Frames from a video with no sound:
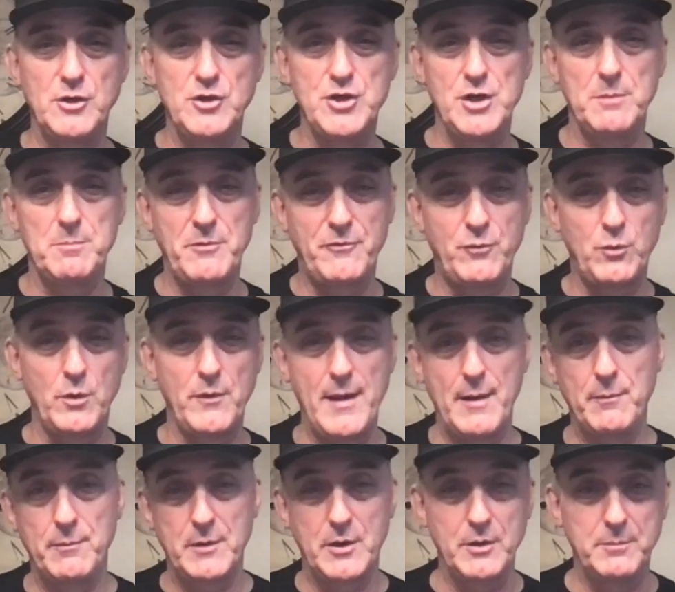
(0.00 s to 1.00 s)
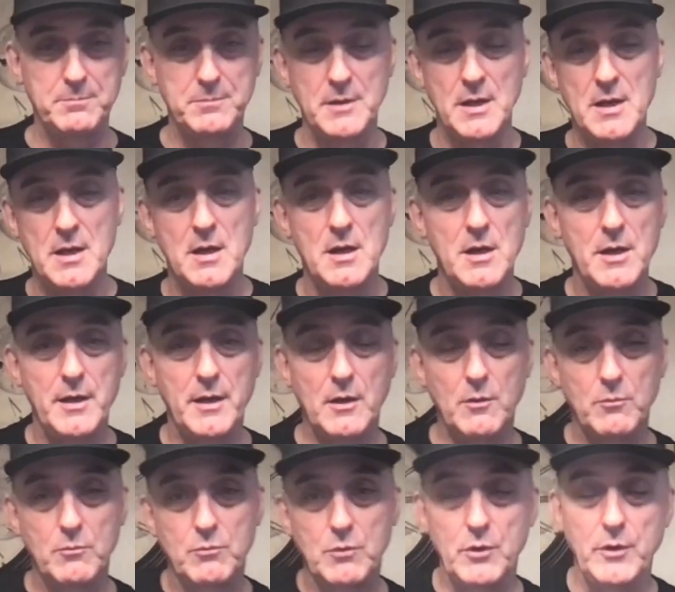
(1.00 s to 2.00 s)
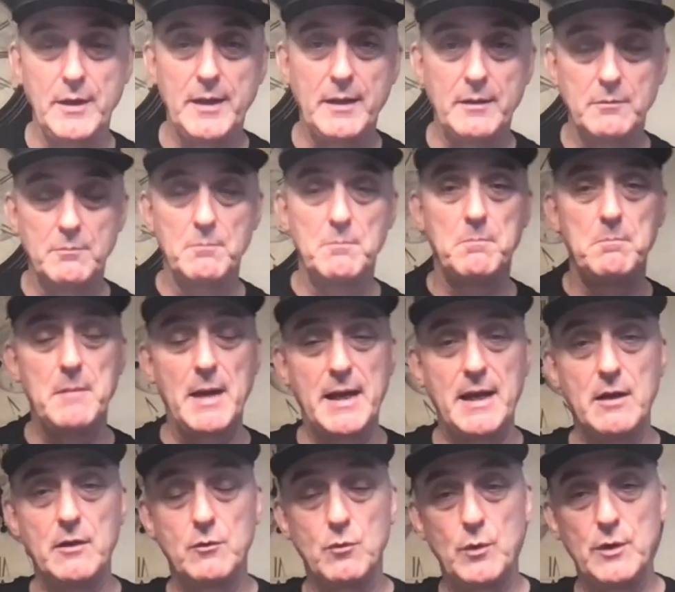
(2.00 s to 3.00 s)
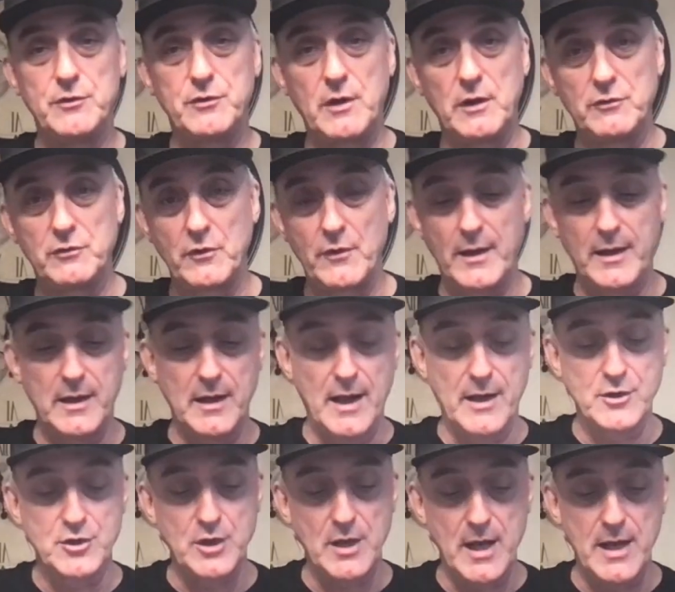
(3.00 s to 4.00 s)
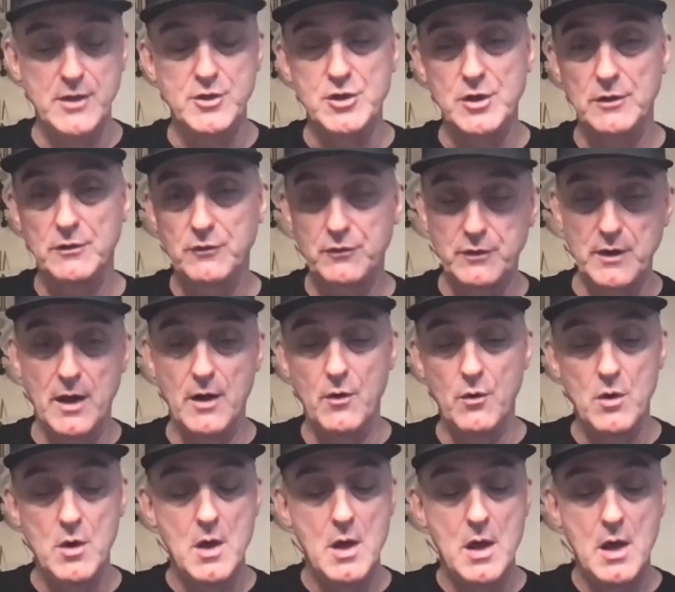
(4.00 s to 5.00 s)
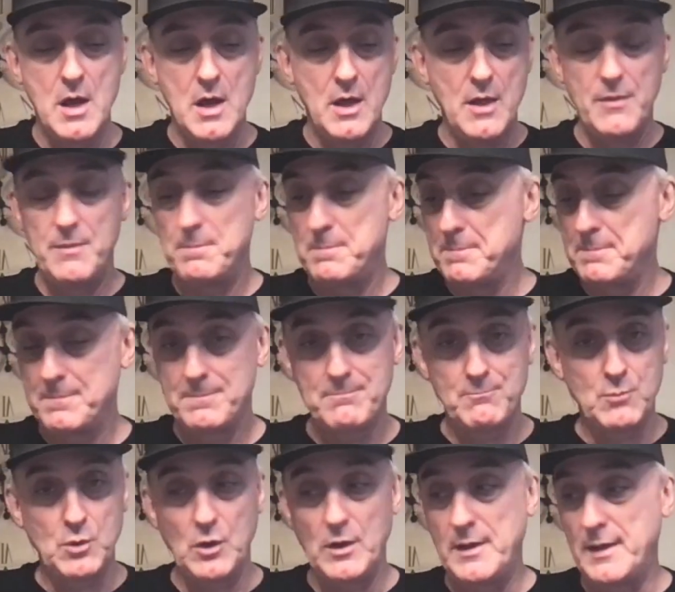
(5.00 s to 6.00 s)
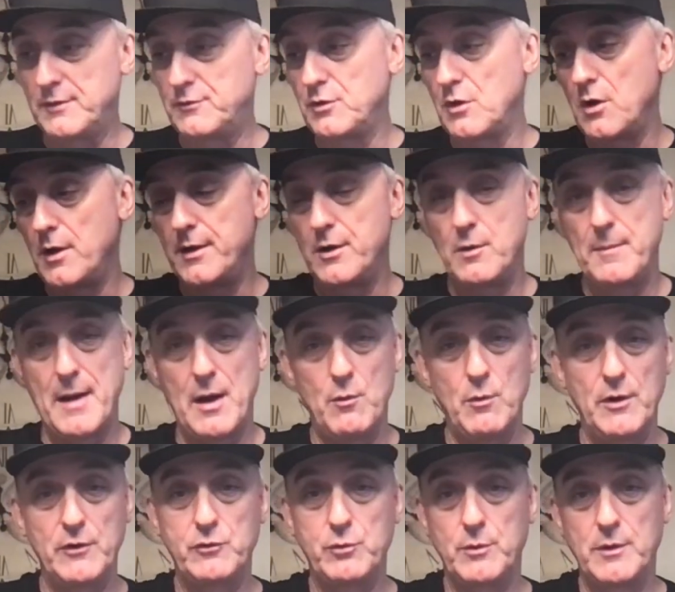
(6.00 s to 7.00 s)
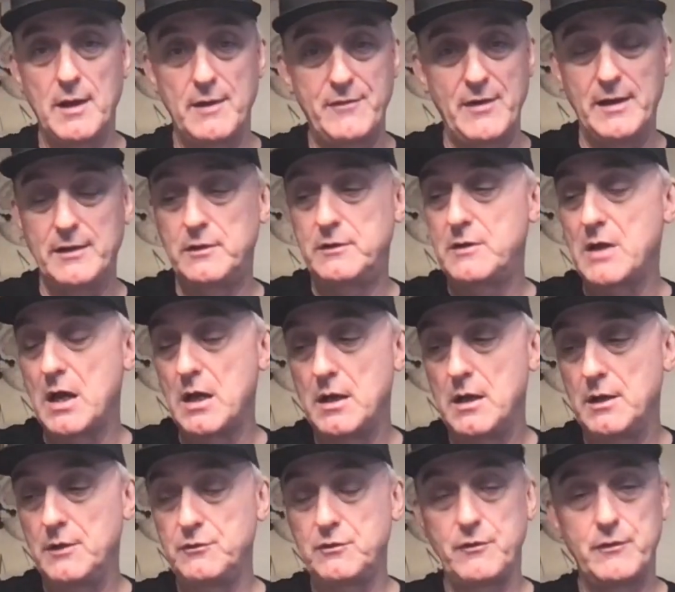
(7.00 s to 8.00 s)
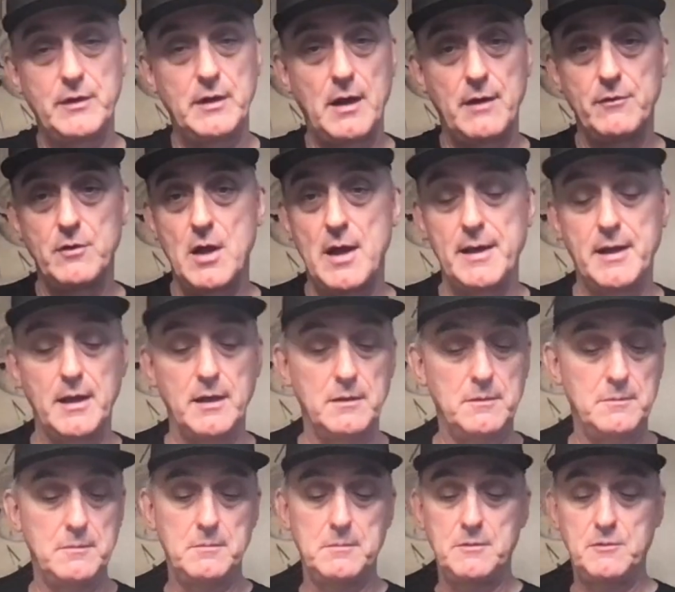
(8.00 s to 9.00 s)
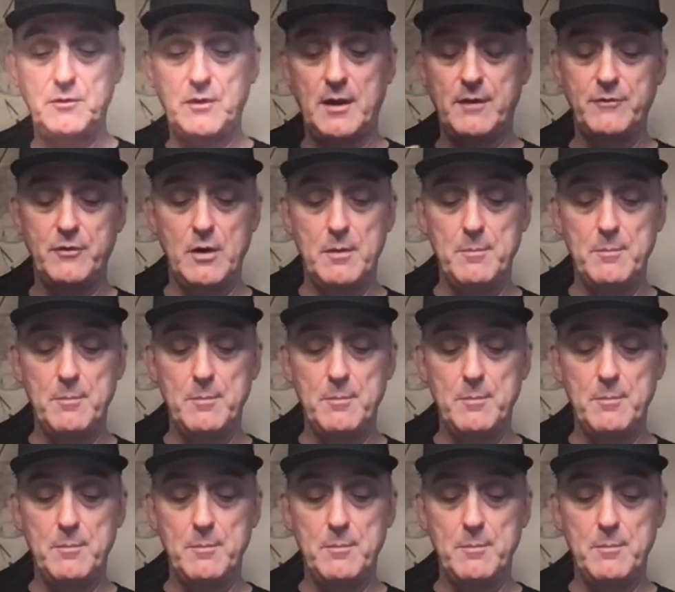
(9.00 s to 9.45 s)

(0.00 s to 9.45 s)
gin before they could, really get making the whiskey so they could actually age it. So really that's all I know about Westward. I've had tons of it. I like it. It's got a very